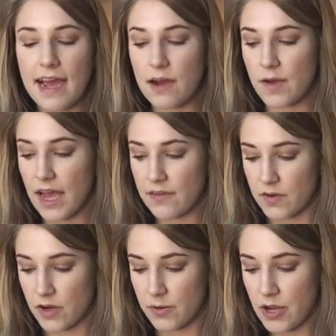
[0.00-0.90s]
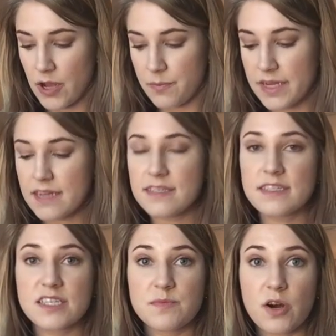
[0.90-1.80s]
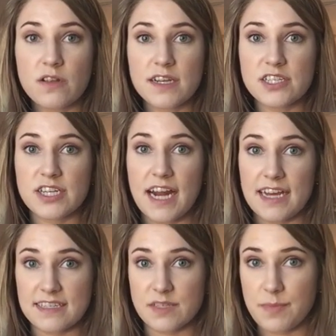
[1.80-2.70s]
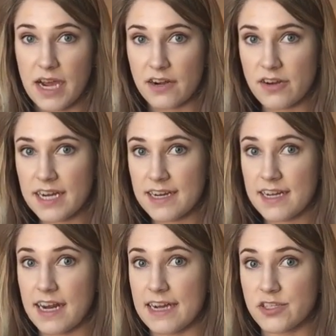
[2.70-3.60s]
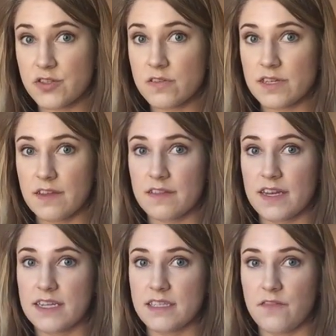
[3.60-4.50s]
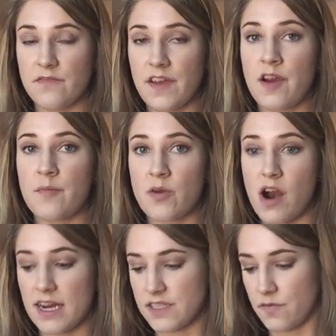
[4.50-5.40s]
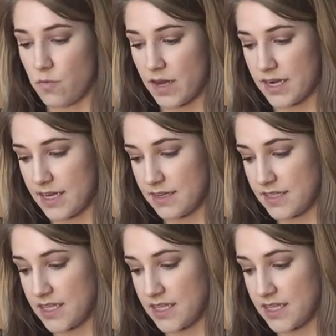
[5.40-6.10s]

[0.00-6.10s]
However, because it's a smart luggage and it has this battery in it, I truly think that it's a fair price for what it is.